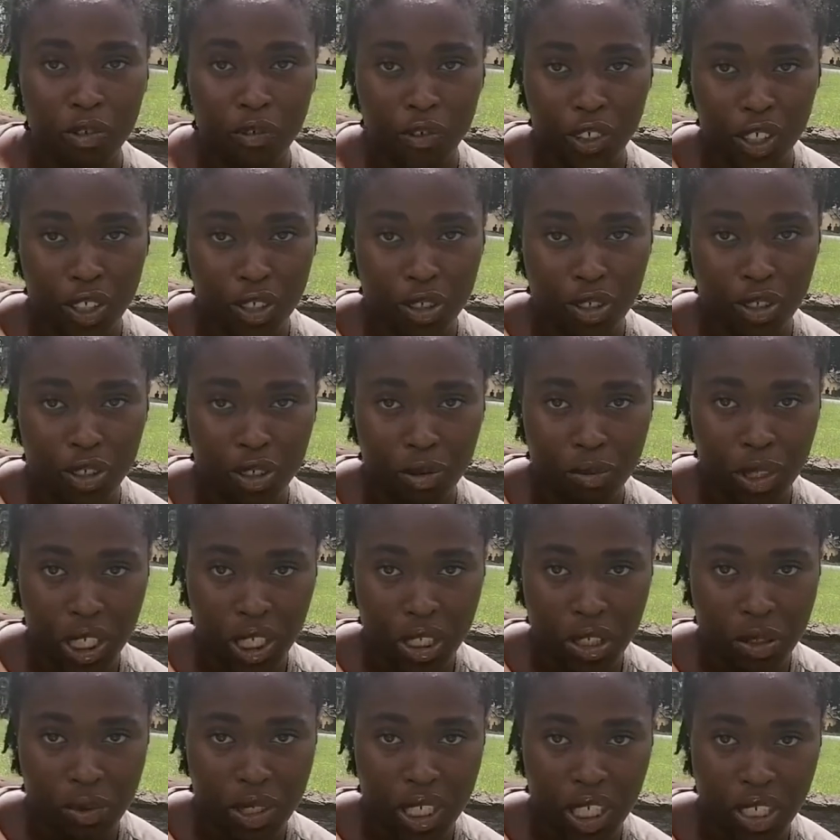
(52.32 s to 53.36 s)
videos on my
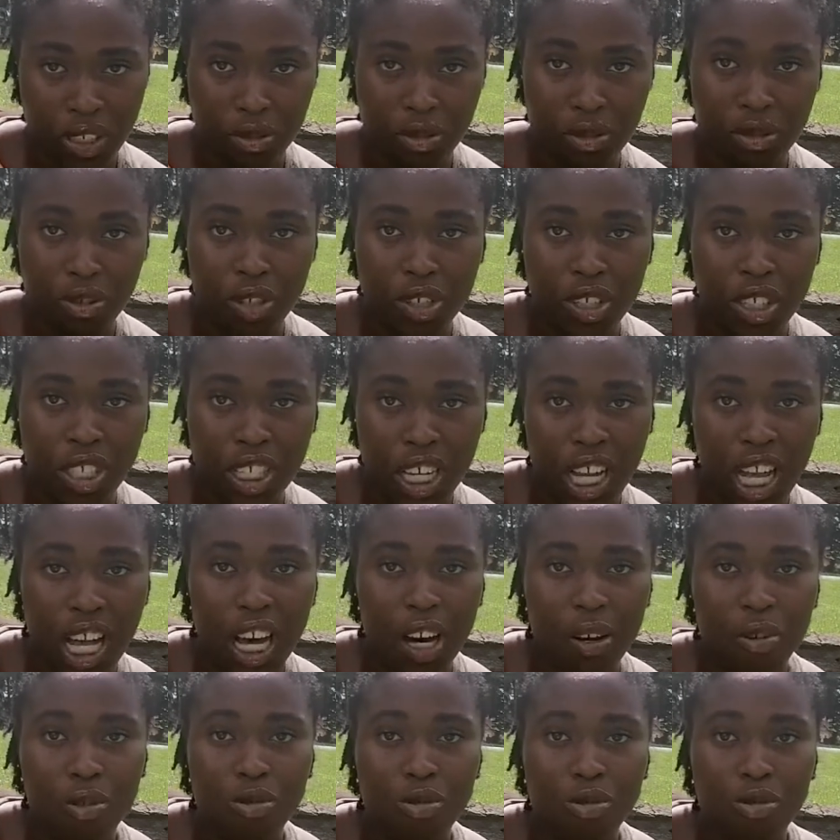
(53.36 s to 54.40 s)
YouTube channel, so you check
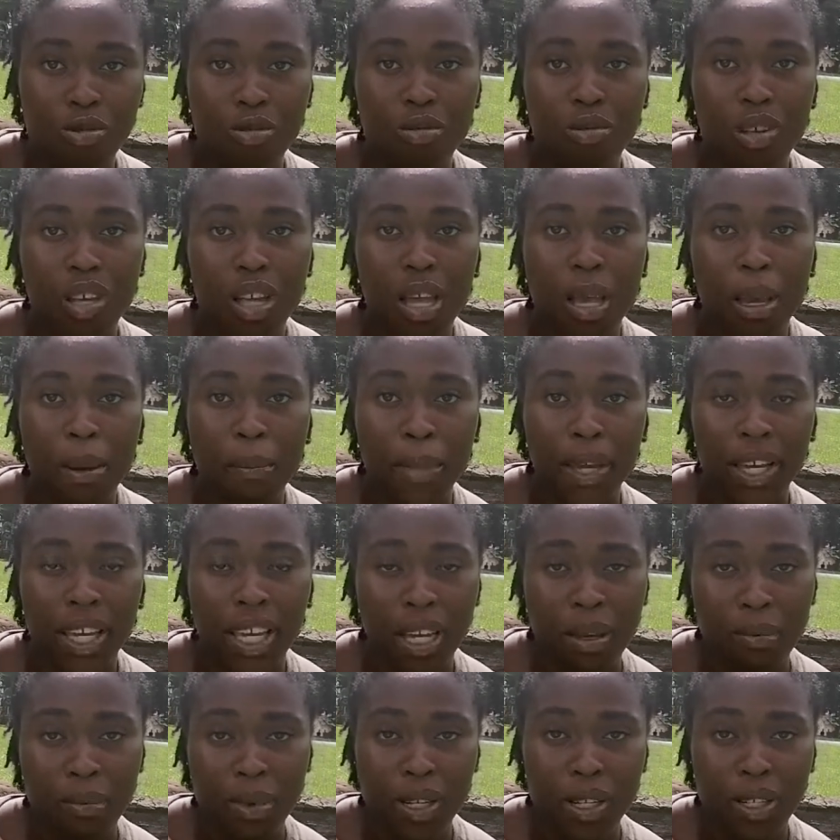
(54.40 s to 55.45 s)
how to make
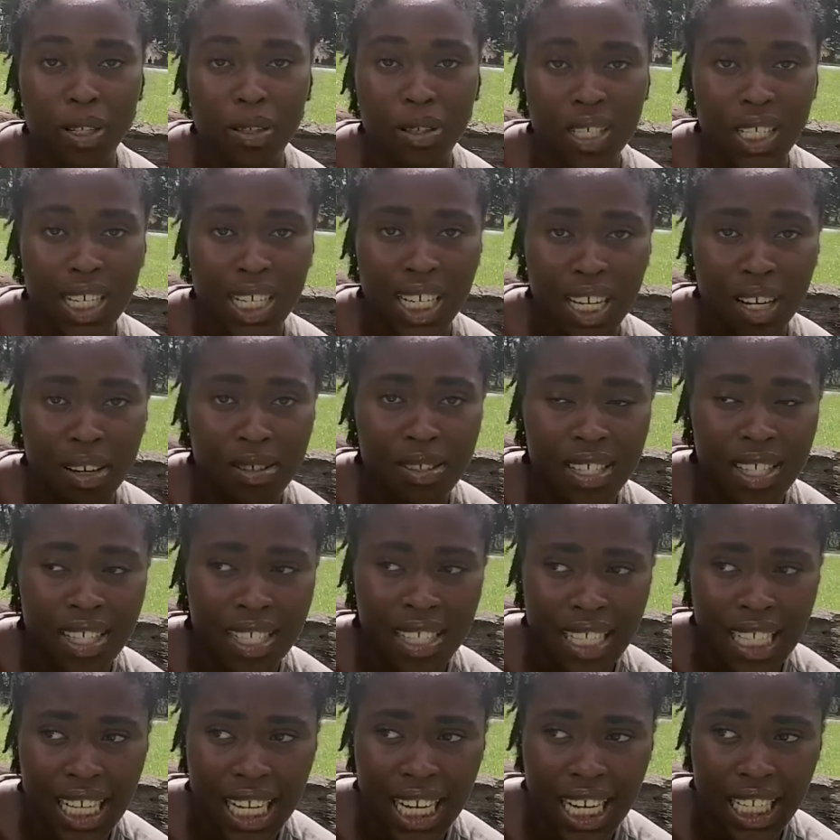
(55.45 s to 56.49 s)
a mini twist and how to
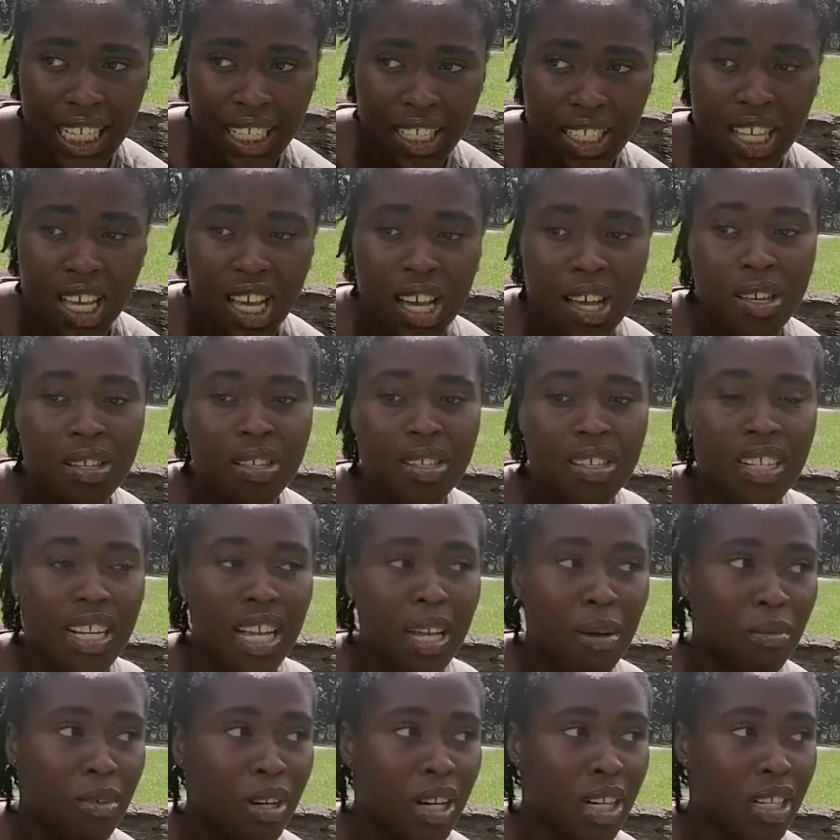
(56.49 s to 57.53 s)
style it. So now
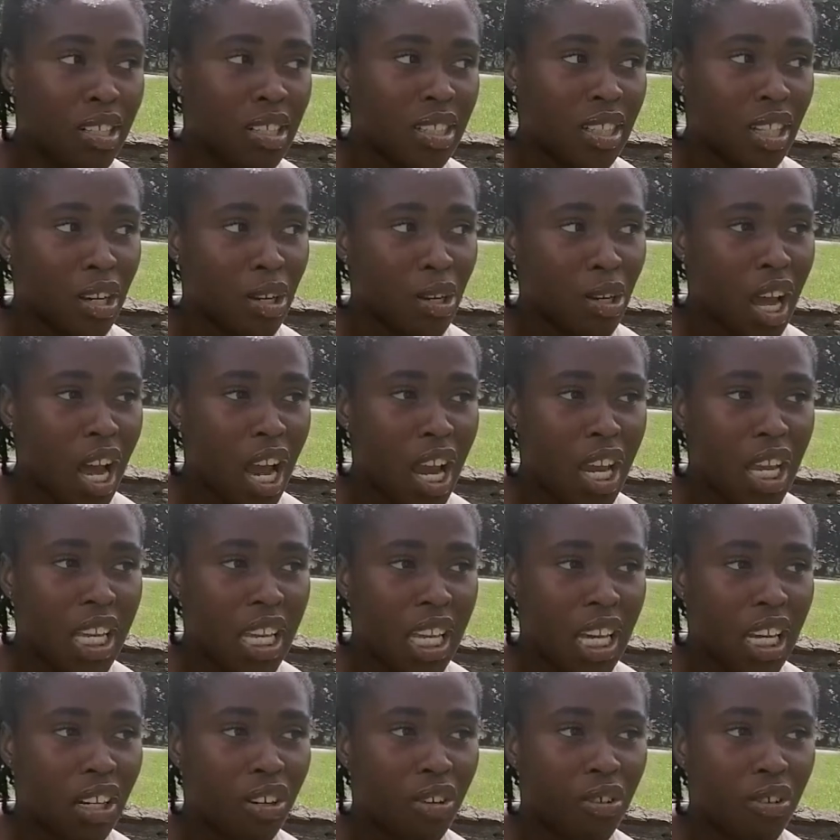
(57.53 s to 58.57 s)
I'm going to tell you how you
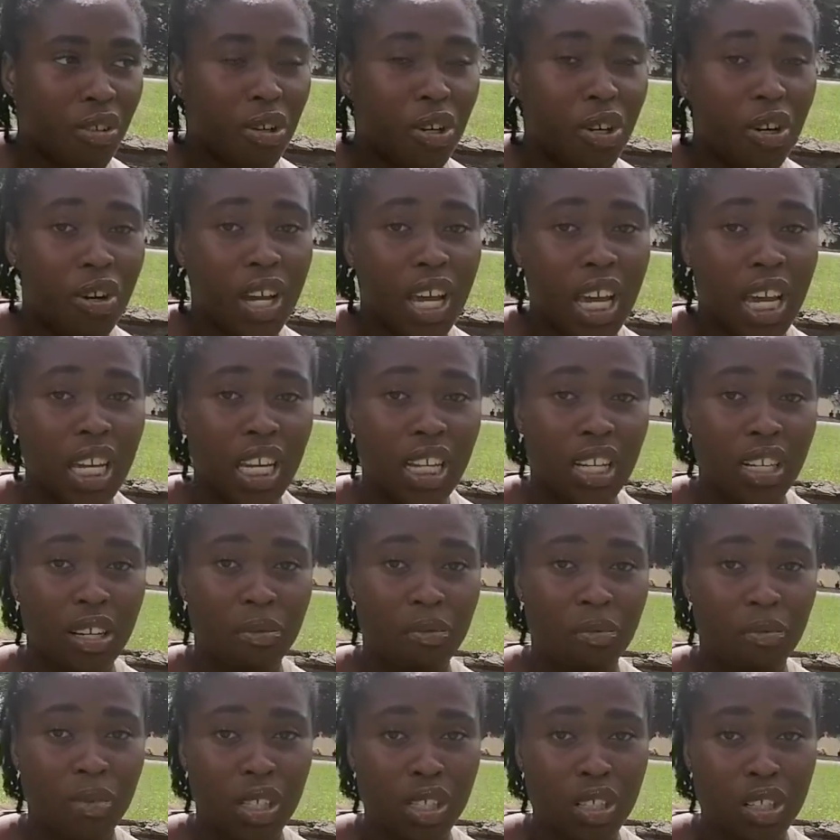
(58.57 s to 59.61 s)
can grow your hair in a
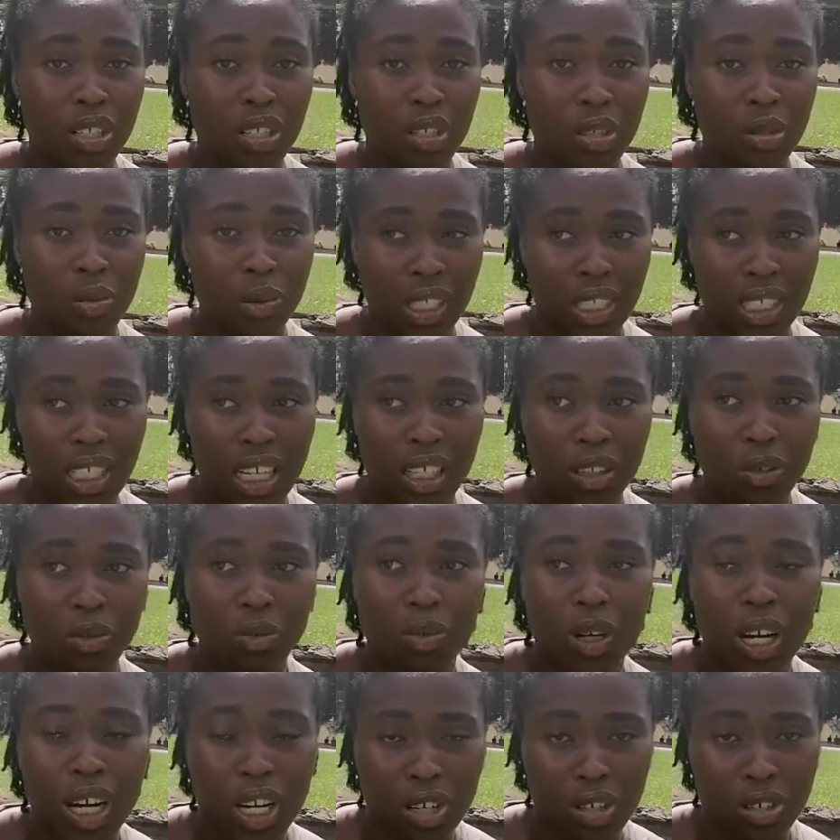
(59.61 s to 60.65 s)
mini twist and
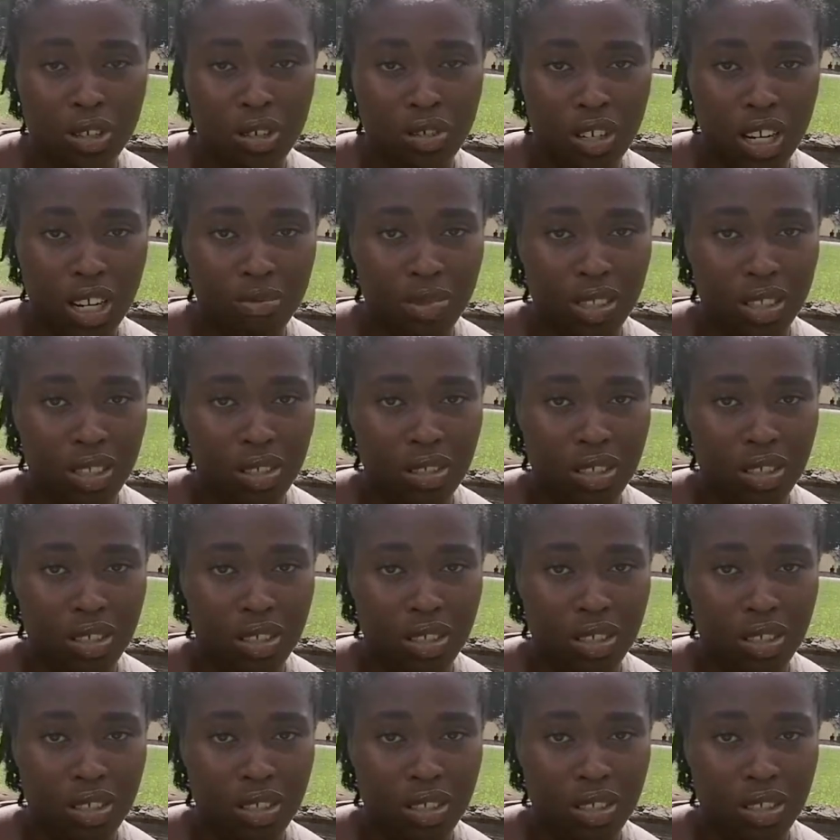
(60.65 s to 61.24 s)
why you should try mini